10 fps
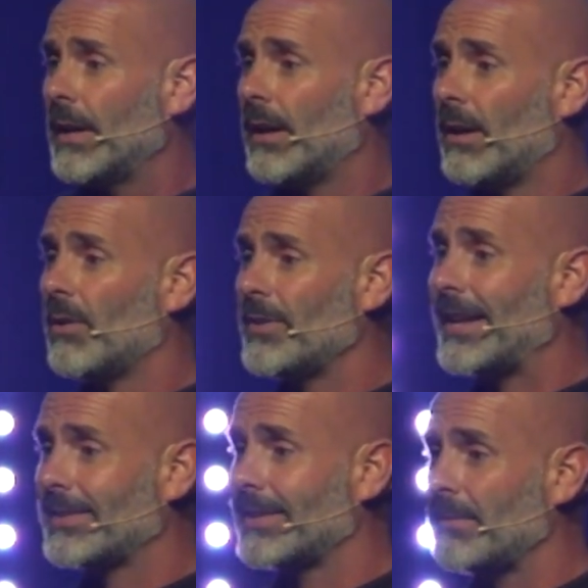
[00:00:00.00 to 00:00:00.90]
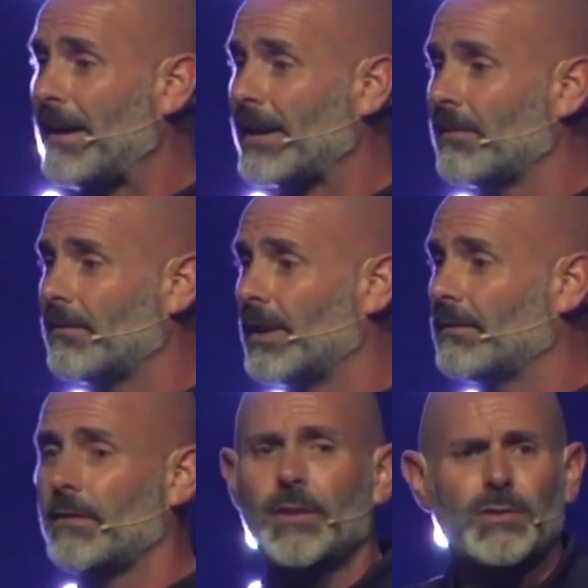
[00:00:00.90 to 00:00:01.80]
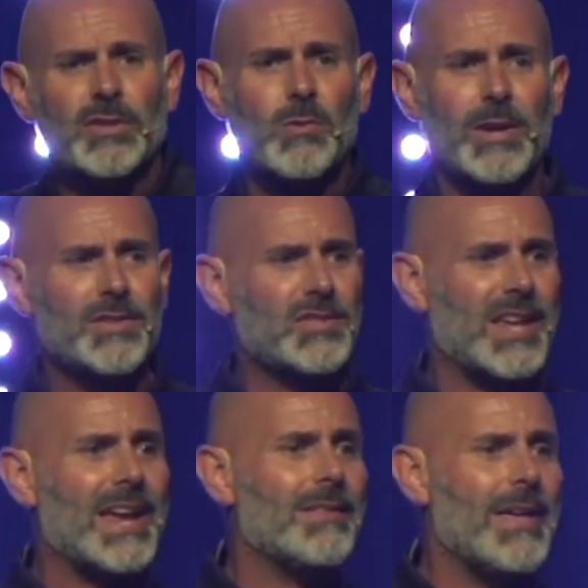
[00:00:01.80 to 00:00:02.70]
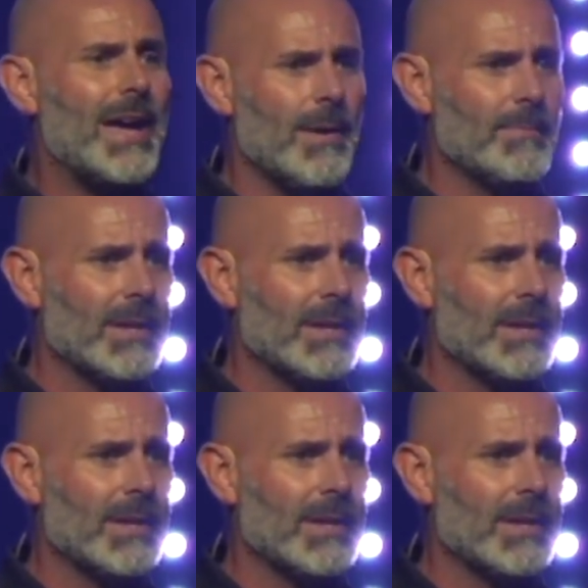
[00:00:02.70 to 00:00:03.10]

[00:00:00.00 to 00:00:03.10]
Uh, on that seat back in front of you. If you'll just go ahead and scan that,